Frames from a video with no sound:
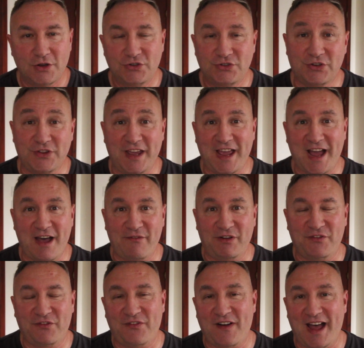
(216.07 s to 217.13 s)
So there you have
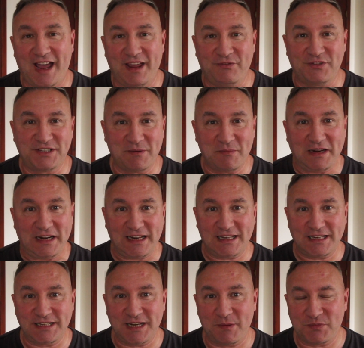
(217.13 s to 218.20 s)
it, 5 simple
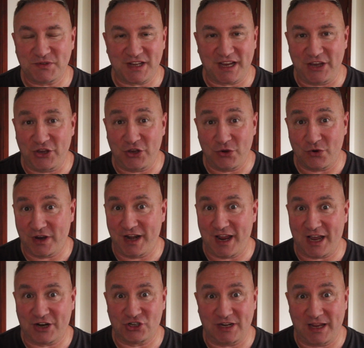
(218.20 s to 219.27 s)
little tips that you can
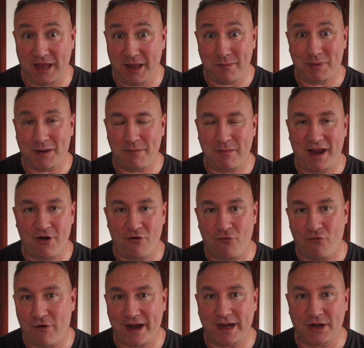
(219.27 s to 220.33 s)
actually implement
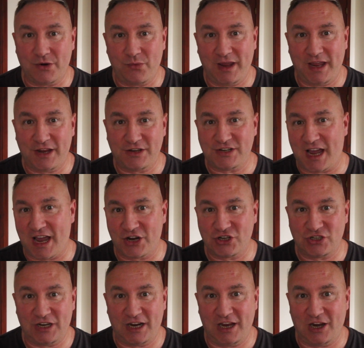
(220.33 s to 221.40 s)
right away to
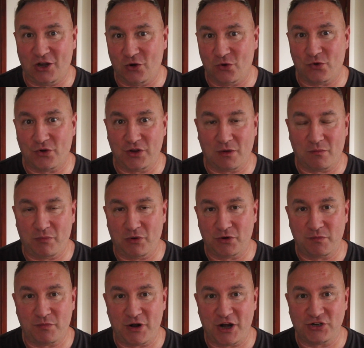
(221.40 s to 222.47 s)
actually lower your
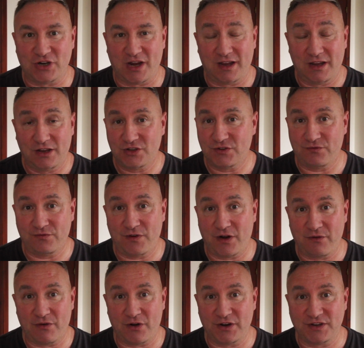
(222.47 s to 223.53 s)
blood pressure. It's
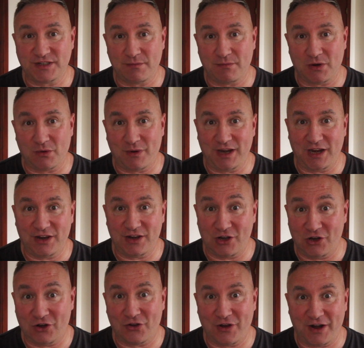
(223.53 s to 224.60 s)
very, very simple when you
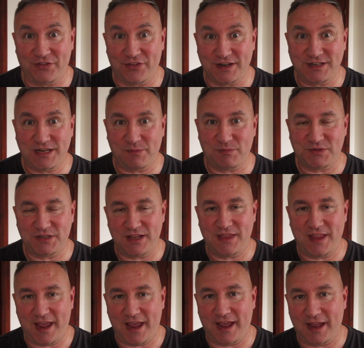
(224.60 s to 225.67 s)
look at the tips
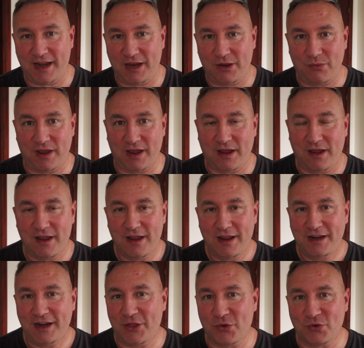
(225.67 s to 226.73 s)
in there anyway.
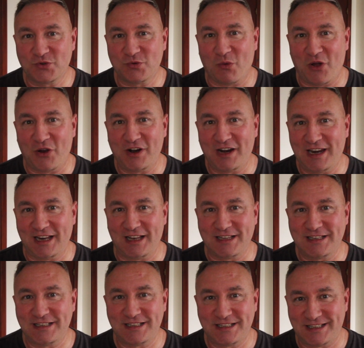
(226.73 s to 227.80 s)
Now there was one
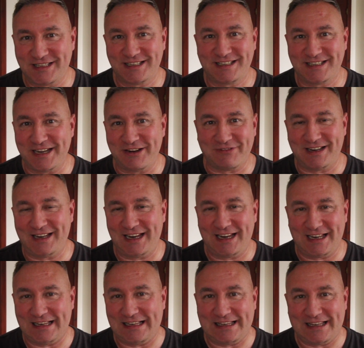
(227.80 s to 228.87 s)
little secret
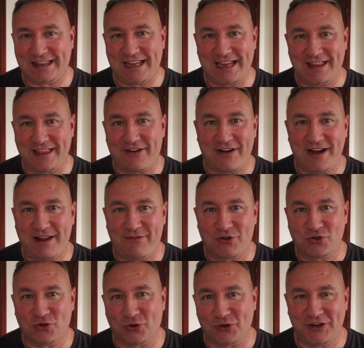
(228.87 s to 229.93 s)
little thing that I
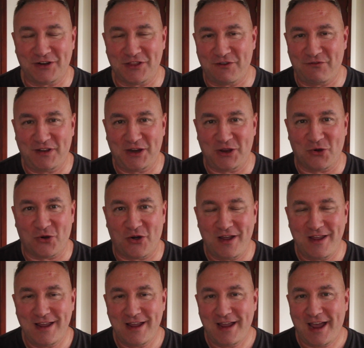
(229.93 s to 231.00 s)
never told you in the video,
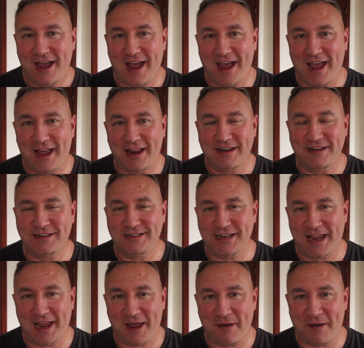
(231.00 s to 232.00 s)
and